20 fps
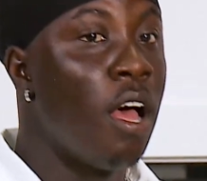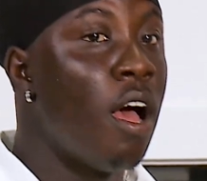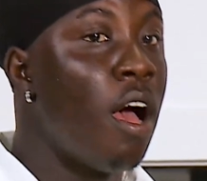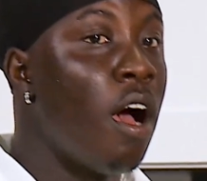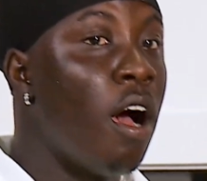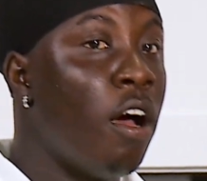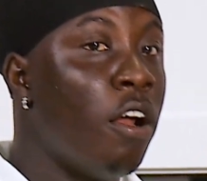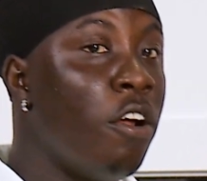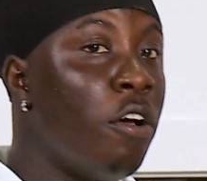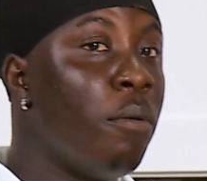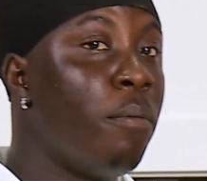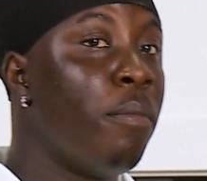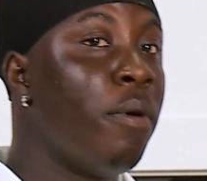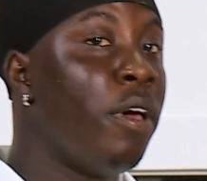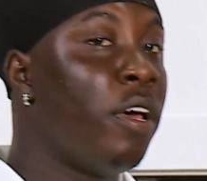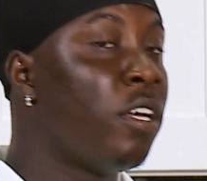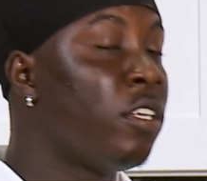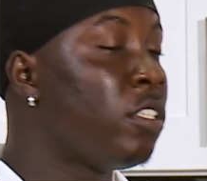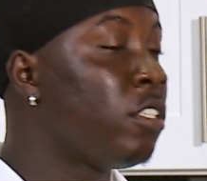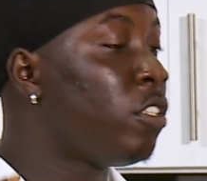Our number
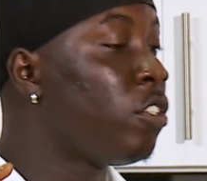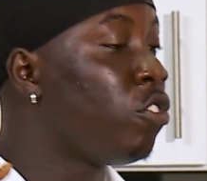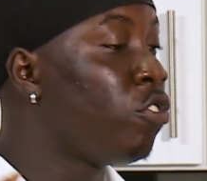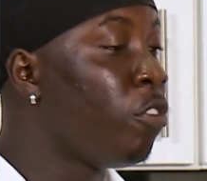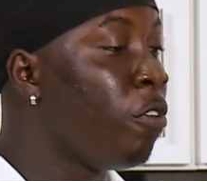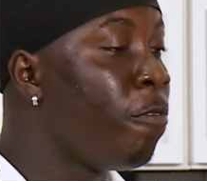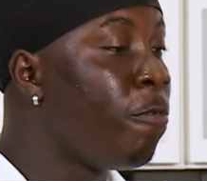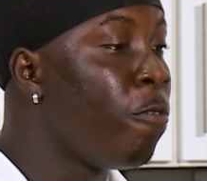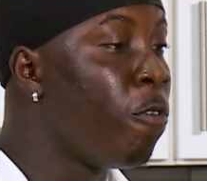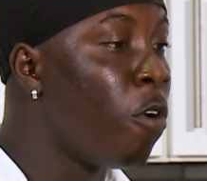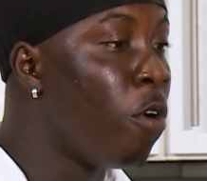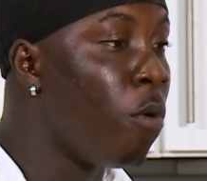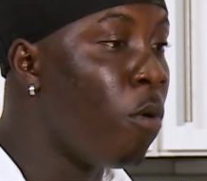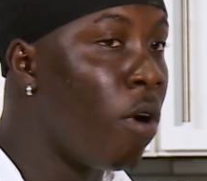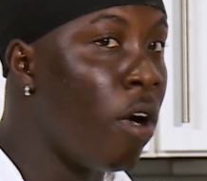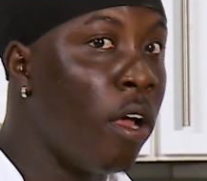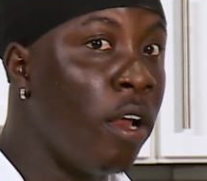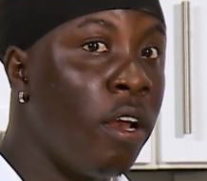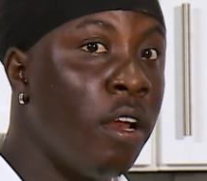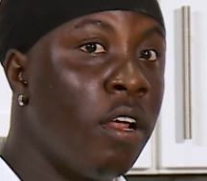is
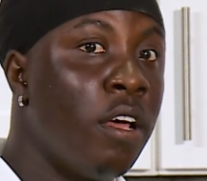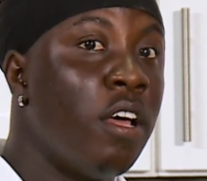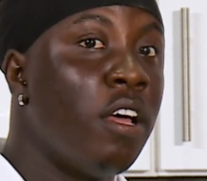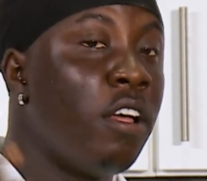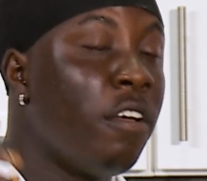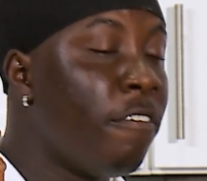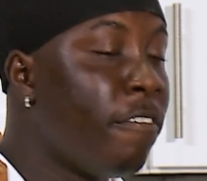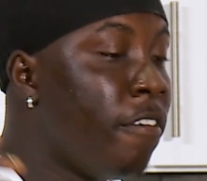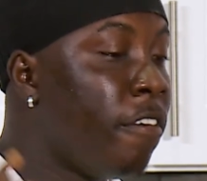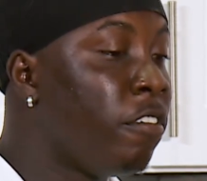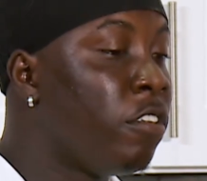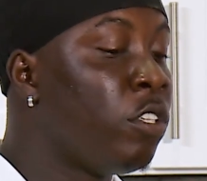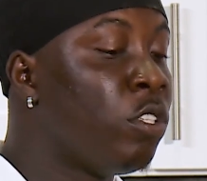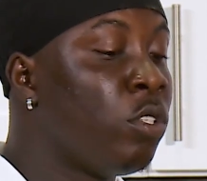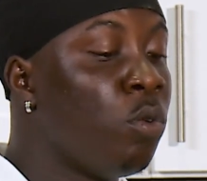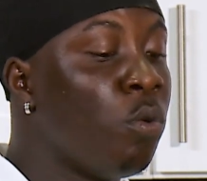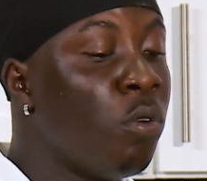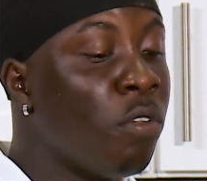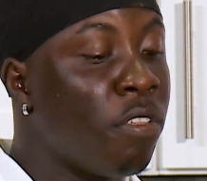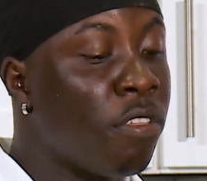341
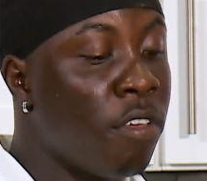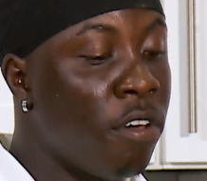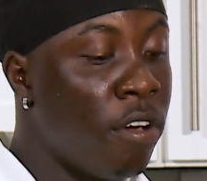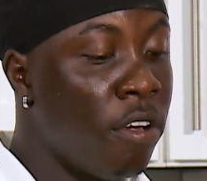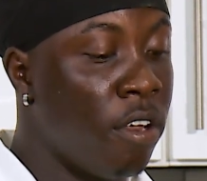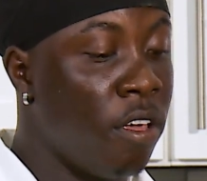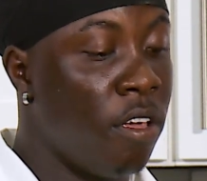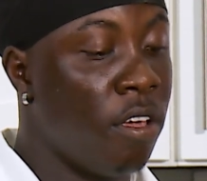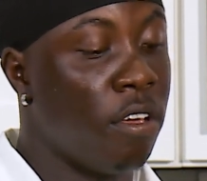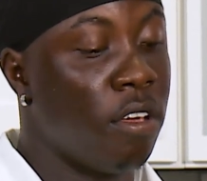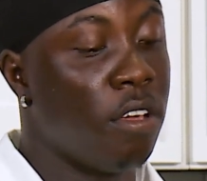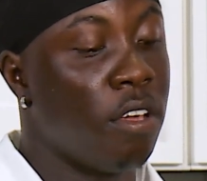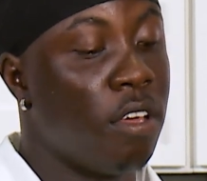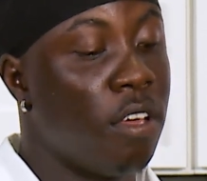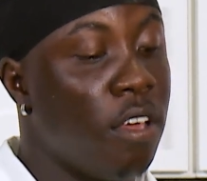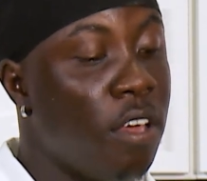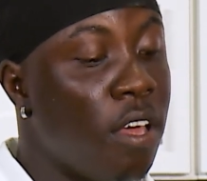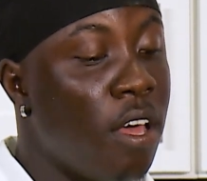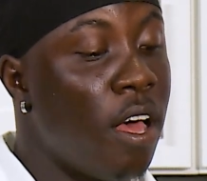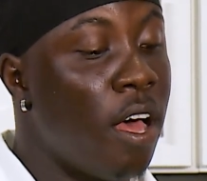5230. Okay.
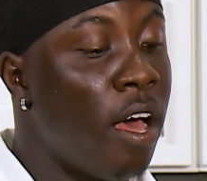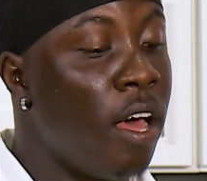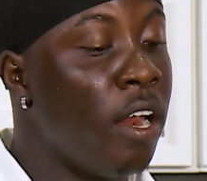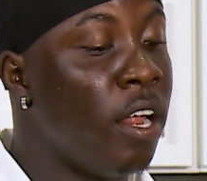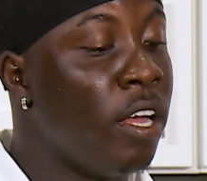And